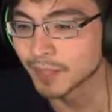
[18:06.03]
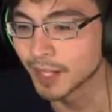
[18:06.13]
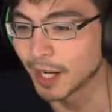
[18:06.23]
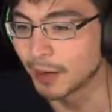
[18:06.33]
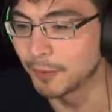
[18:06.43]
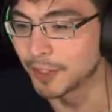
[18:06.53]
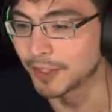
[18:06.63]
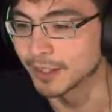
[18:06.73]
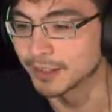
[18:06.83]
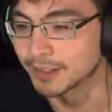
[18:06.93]
I
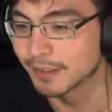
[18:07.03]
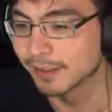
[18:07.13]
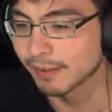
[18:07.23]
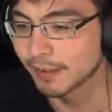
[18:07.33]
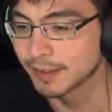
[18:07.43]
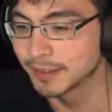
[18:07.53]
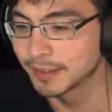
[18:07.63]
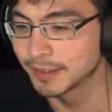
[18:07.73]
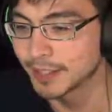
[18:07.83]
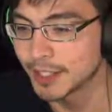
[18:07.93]
wonder.
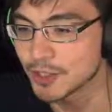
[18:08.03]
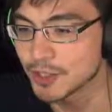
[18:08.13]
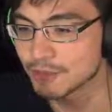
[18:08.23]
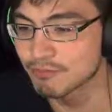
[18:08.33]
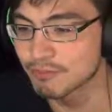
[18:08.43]
Could I just?